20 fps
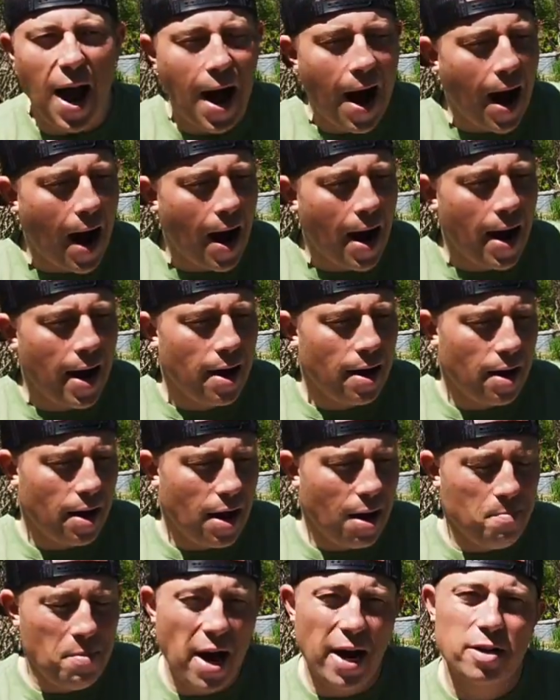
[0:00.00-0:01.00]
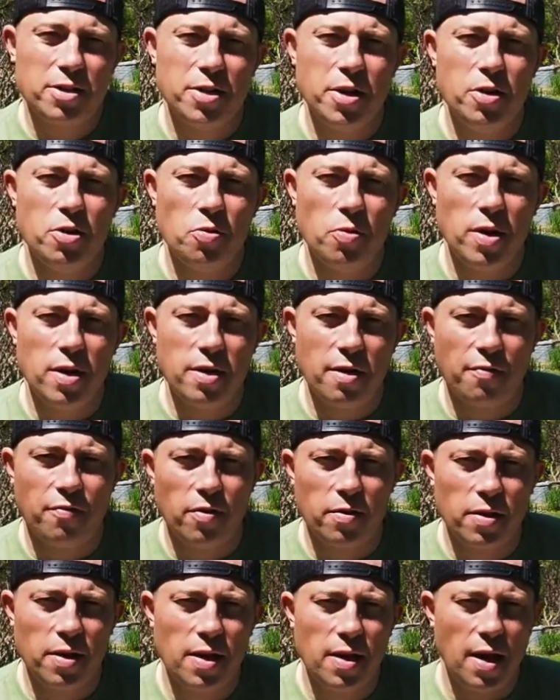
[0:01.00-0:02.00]
I am actually doing
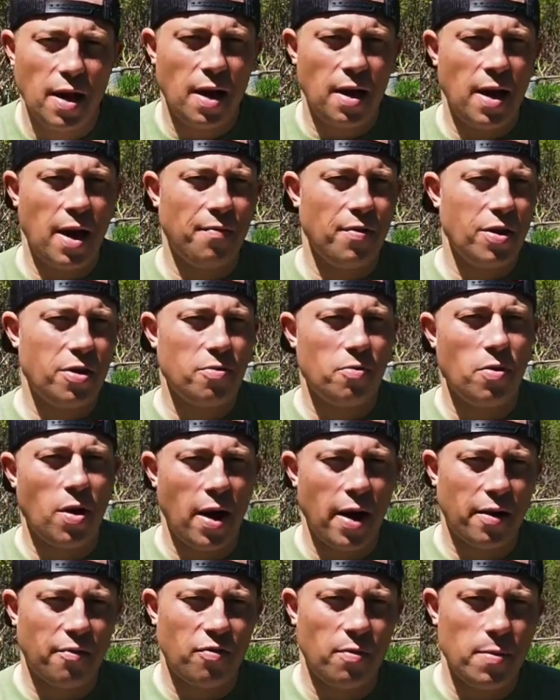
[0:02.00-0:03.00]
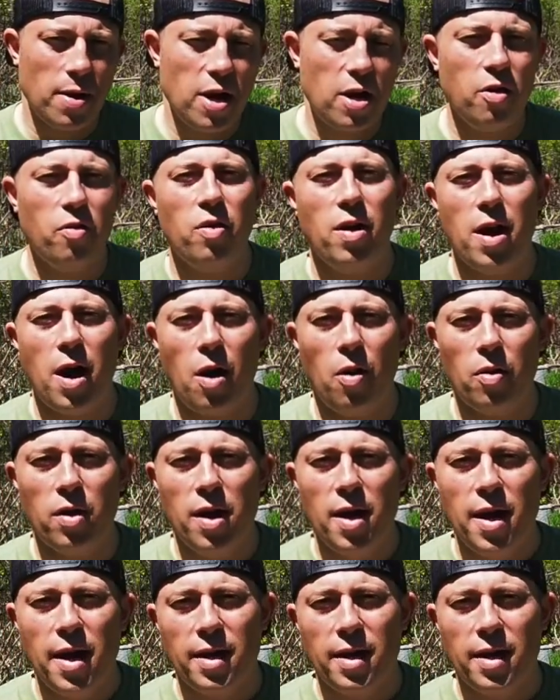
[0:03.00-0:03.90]
differently on every thru hike from here on out